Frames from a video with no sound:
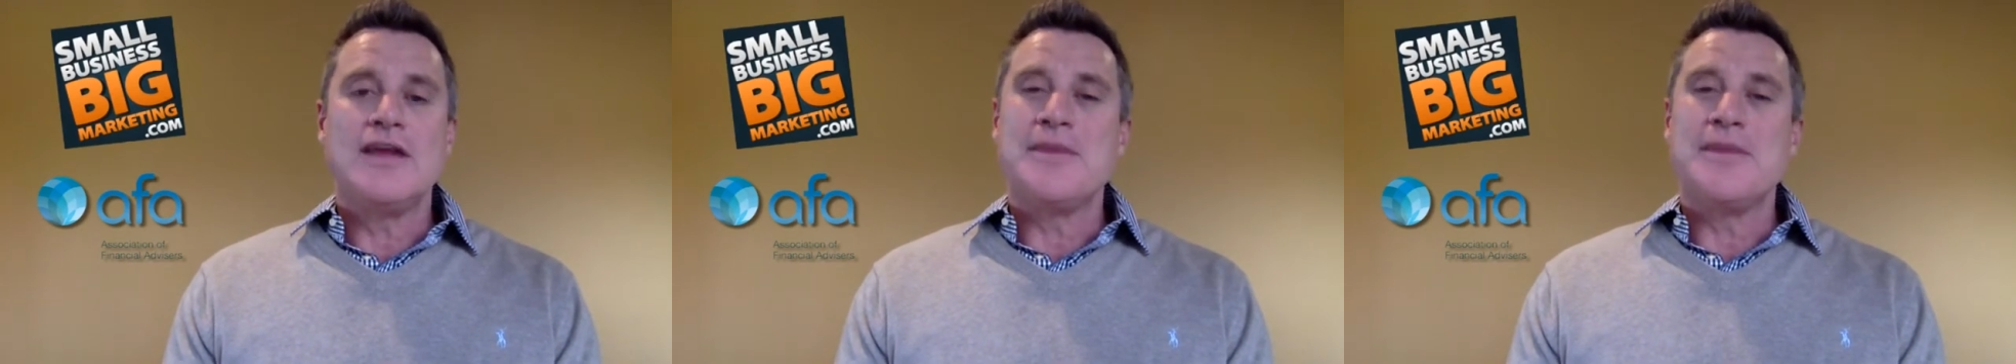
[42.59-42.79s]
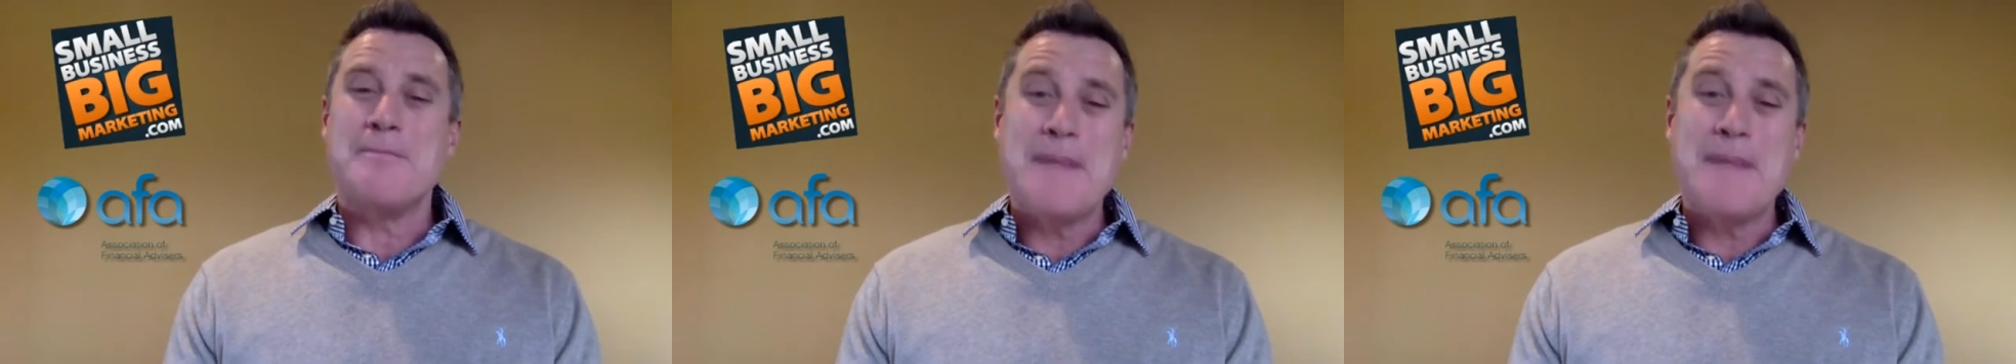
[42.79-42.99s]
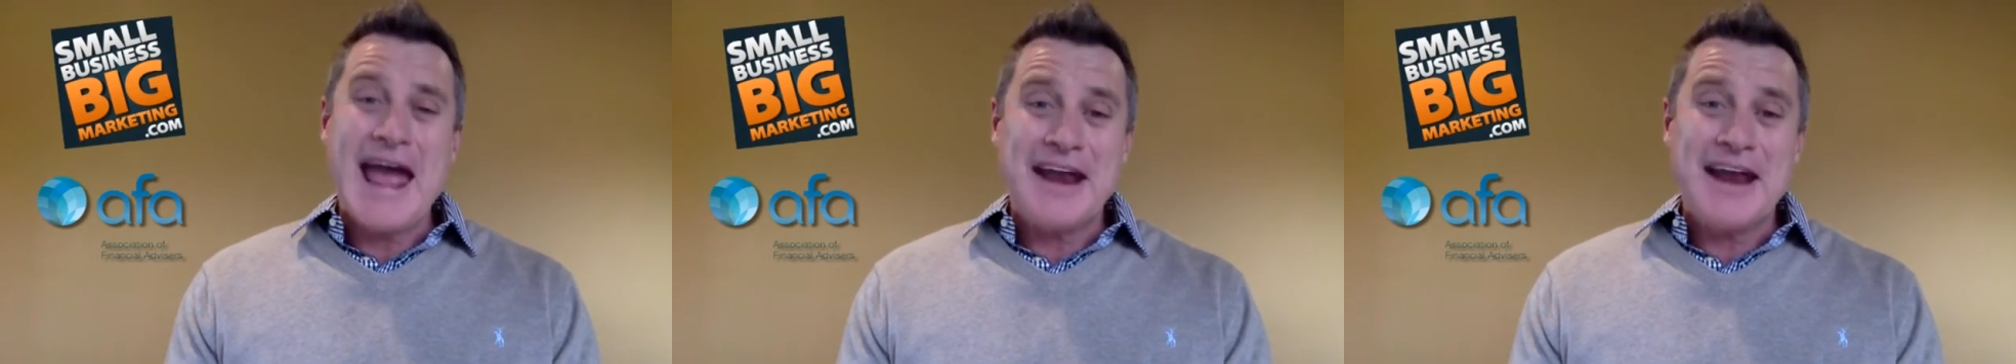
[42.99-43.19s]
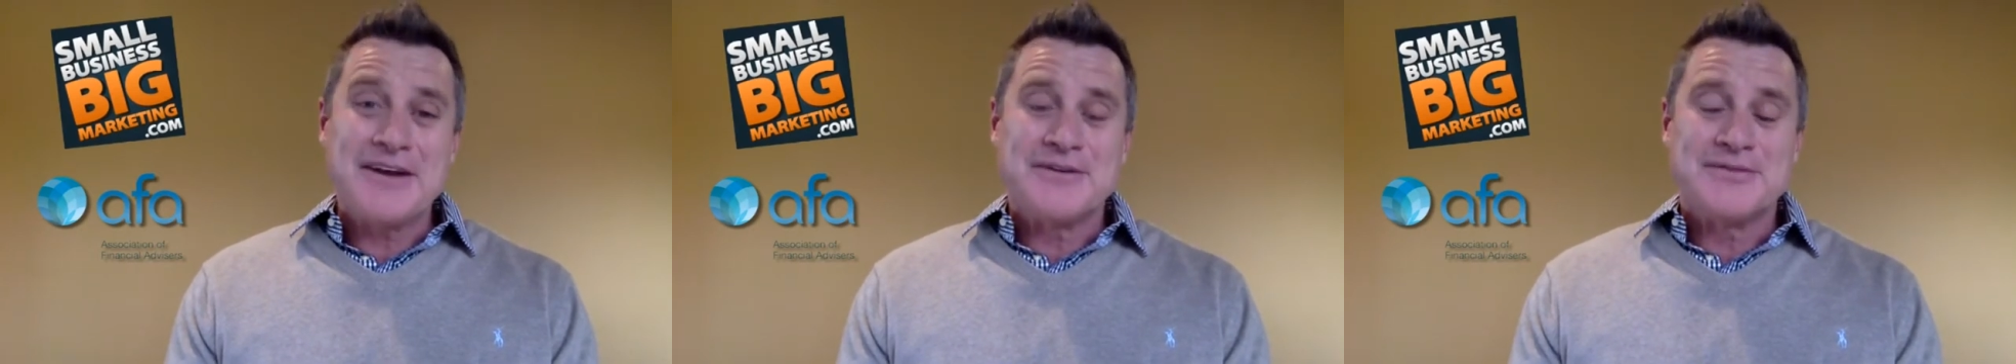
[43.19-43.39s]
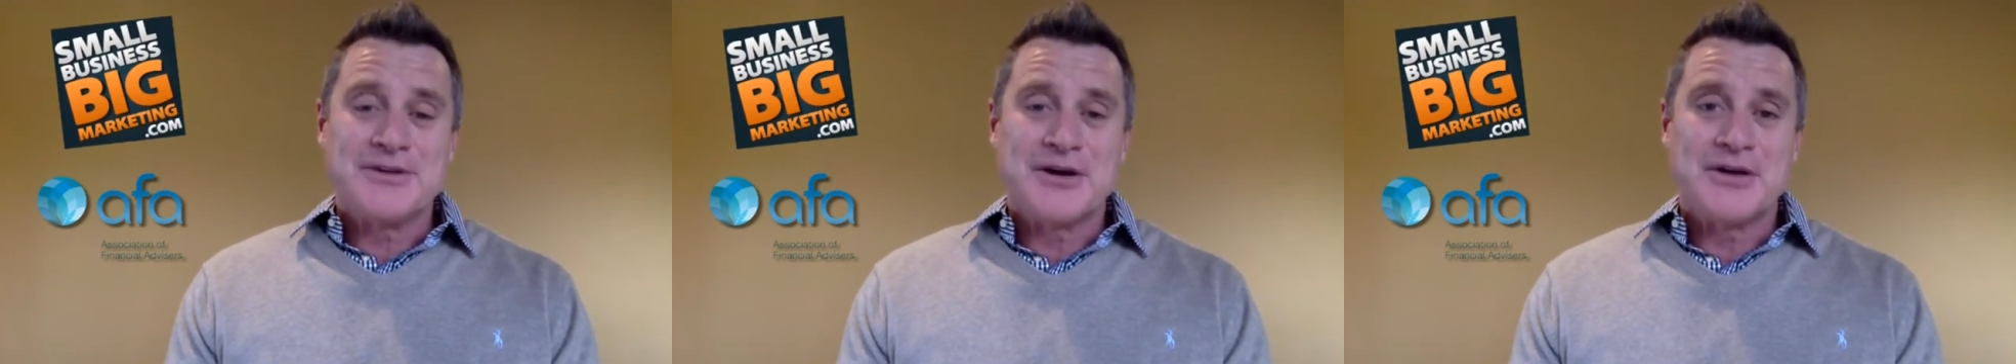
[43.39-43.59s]
the
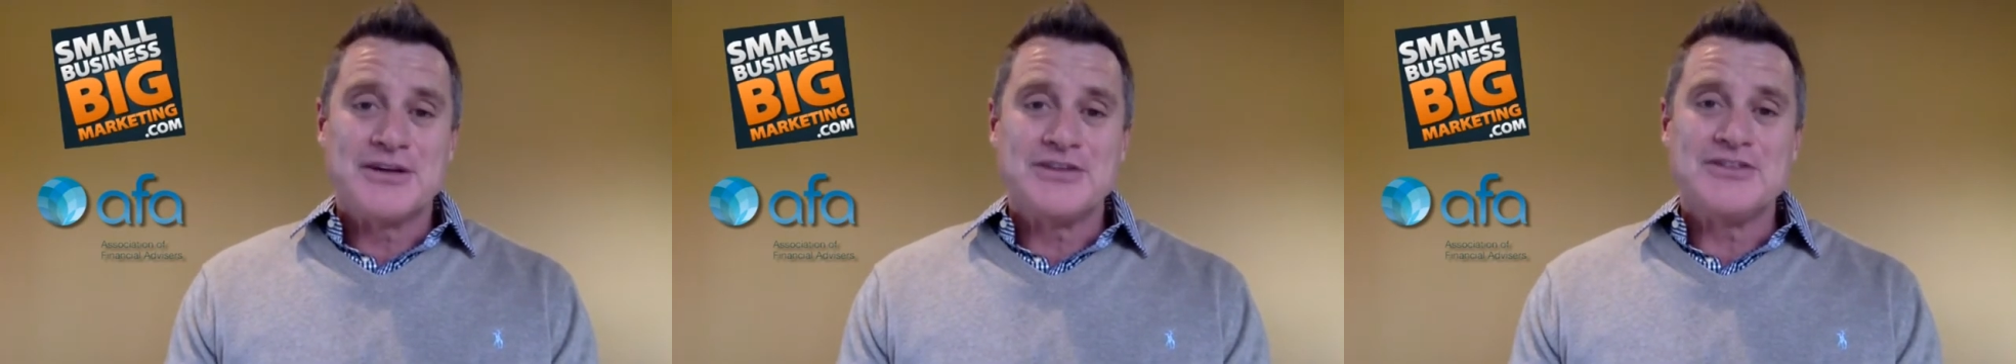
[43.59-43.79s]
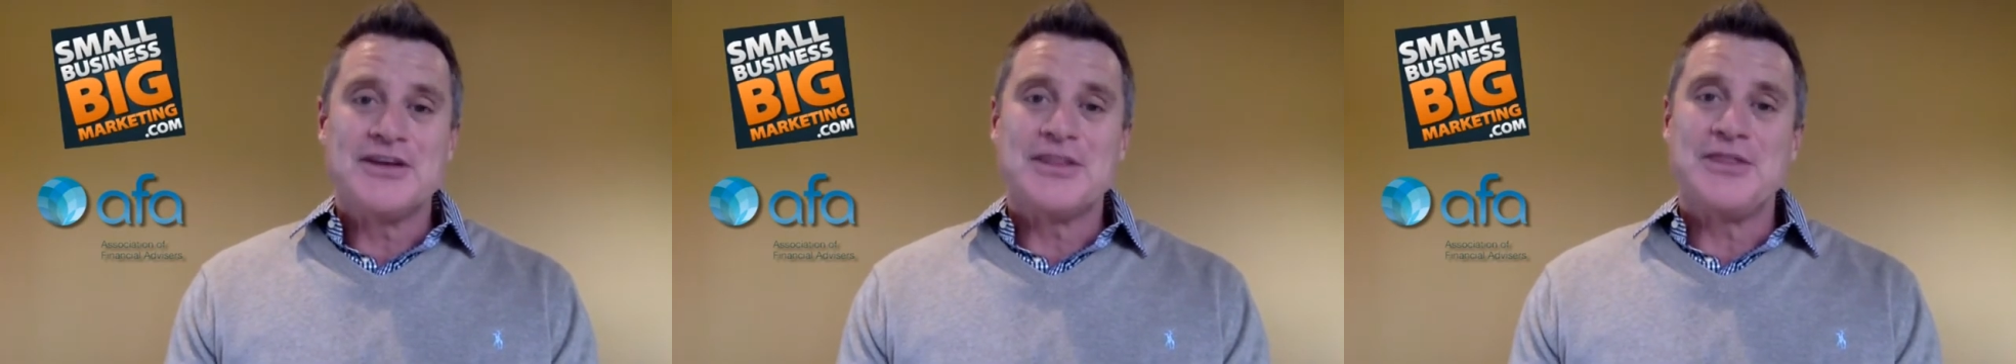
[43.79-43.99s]
mountain of knowledge